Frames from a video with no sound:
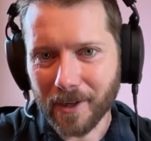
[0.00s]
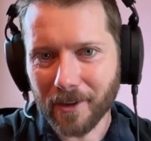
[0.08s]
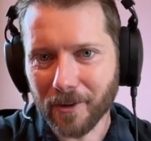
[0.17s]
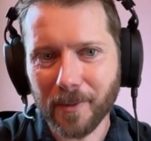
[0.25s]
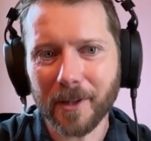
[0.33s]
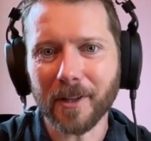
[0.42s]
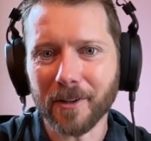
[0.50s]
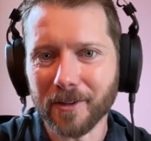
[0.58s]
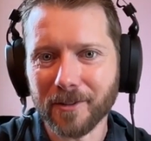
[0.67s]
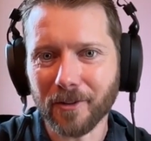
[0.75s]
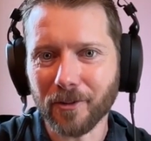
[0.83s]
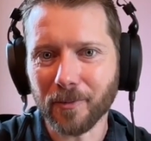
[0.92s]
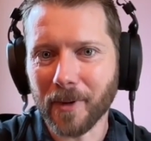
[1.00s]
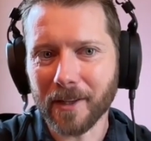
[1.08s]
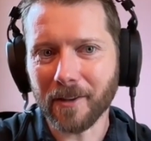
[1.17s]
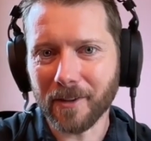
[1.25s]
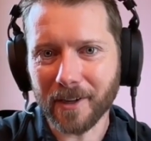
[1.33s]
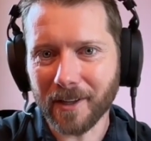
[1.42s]
spend on those. I'll just buy
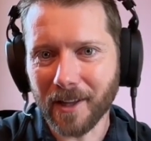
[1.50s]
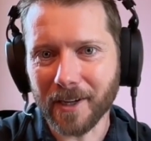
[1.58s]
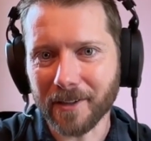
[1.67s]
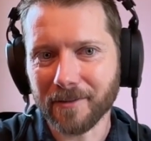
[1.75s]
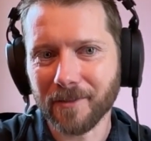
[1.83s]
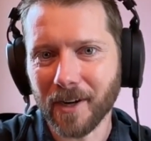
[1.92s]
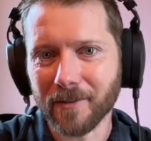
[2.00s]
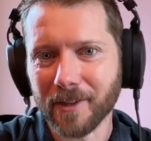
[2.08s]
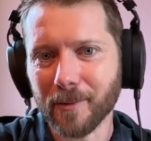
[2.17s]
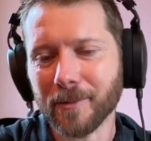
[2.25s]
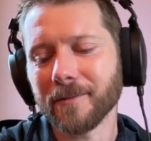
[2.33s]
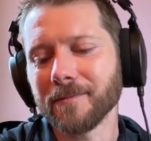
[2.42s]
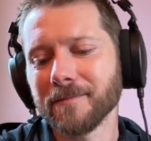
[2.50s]
the thing I like 5 times.